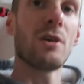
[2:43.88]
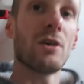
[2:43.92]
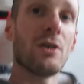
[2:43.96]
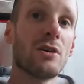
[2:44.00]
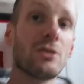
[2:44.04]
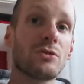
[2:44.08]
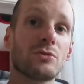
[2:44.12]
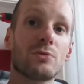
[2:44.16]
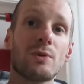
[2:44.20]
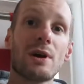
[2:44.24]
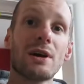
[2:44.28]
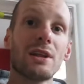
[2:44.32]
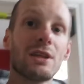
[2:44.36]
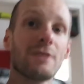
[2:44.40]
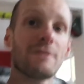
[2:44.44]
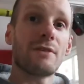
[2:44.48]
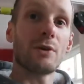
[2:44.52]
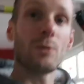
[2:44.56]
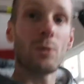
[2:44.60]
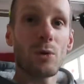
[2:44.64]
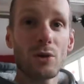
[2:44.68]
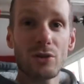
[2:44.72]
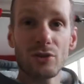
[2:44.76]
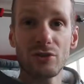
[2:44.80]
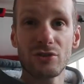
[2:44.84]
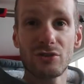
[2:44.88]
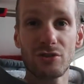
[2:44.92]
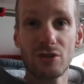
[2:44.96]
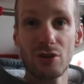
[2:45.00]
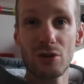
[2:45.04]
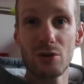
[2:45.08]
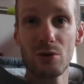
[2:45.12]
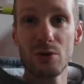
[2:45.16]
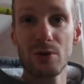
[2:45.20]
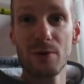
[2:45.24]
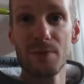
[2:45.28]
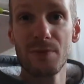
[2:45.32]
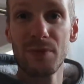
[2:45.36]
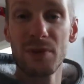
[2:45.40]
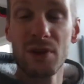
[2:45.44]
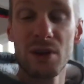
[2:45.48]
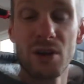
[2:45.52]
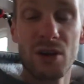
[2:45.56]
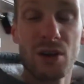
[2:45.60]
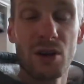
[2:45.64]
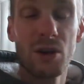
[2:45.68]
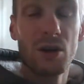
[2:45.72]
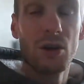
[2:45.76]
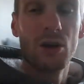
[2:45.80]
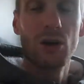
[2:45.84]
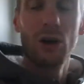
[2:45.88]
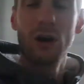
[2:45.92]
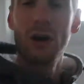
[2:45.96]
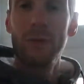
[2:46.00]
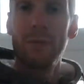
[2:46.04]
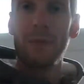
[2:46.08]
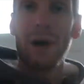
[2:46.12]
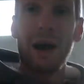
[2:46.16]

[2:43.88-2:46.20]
as well if you want to. Um,